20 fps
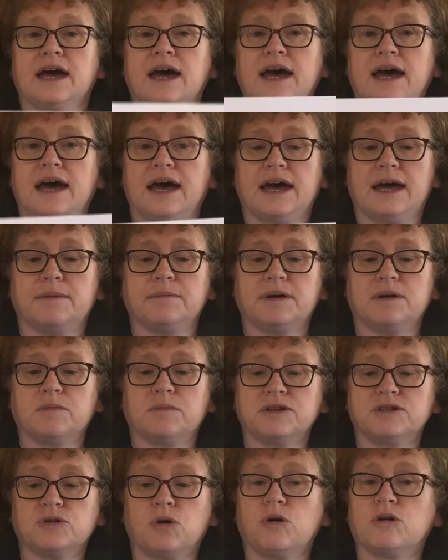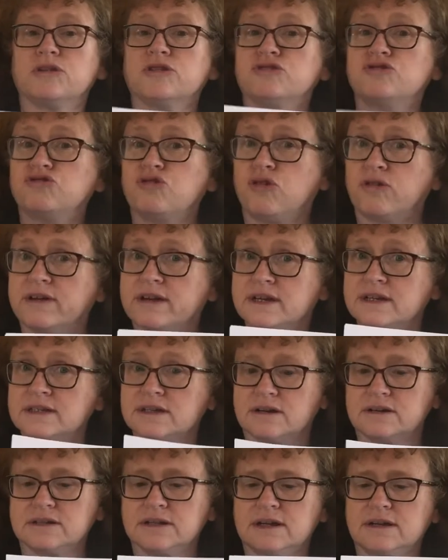in which all the drawings
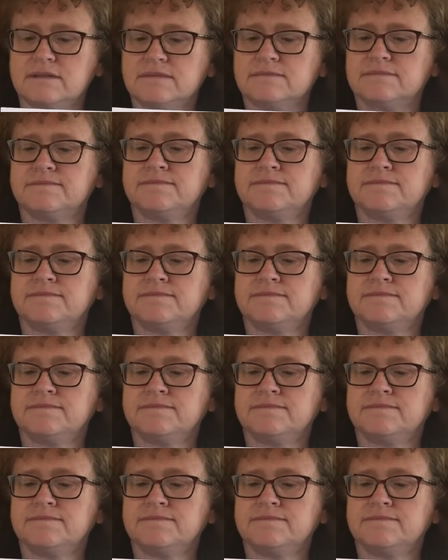are done.